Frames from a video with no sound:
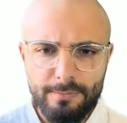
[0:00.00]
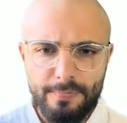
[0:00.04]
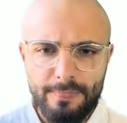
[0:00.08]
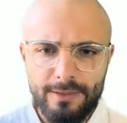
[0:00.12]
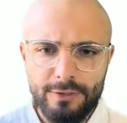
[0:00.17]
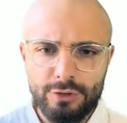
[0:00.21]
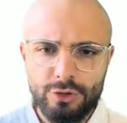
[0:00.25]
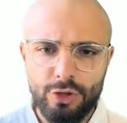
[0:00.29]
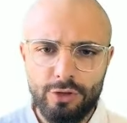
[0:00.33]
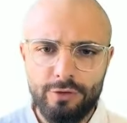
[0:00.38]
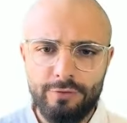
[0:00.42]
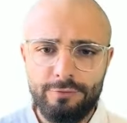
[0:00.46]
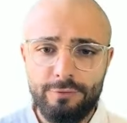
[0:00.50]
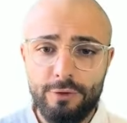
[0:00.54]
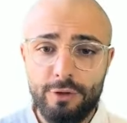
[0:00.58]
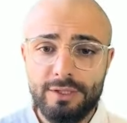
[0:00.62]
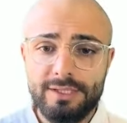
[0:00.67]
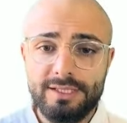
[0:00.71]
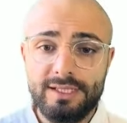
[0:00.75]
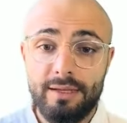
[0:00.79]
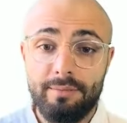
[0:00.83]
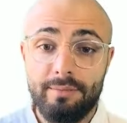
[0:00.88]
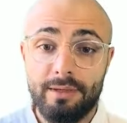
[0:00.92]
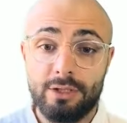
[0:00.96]
So the first
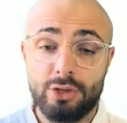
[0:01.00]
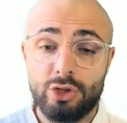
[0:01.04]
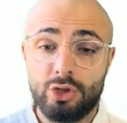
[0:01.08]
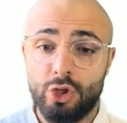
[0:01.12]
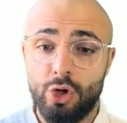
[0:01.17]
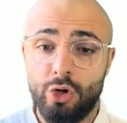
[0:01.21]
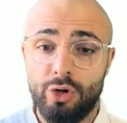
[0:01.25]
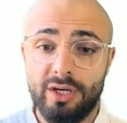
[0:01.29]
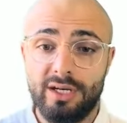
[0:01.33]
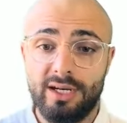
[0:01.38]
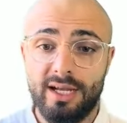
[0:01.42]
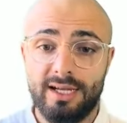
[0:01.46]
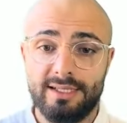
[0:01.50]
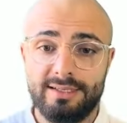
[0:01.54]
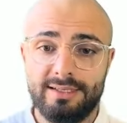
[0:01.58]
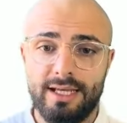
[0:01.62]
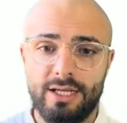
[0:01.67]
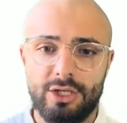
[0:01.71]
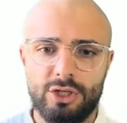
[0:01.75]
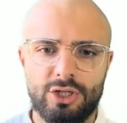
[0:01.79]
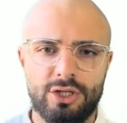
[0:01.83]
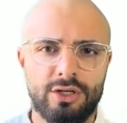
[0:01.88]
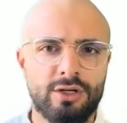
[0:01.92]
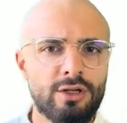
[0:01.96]
step is
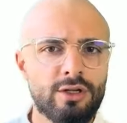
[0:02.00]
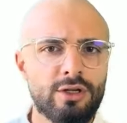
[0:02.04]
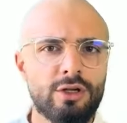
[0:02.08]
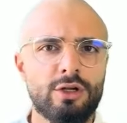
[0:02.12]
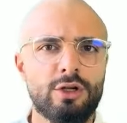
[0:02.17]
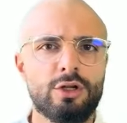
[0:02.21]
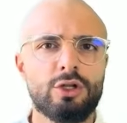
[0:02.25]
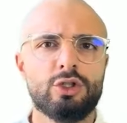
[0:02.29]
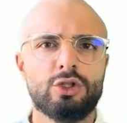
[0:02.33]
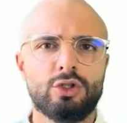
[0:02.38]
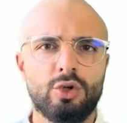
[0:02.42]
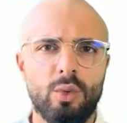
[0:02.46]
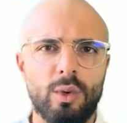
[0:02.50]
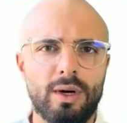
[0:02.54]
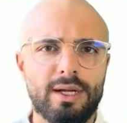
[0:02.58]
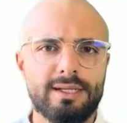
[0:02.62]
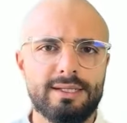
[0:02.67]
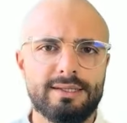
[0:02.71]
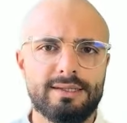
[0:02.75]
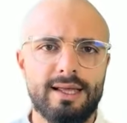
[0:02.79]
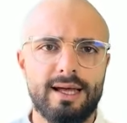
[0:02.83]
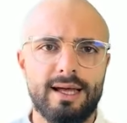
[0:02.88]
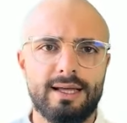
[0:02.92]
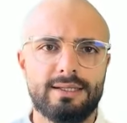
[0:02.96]
tokenization. So what is
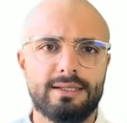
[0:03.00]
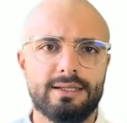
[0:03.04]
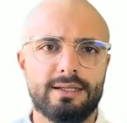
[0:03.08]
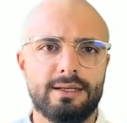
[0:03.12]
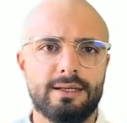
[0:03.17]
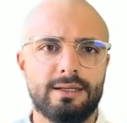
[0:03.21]
that?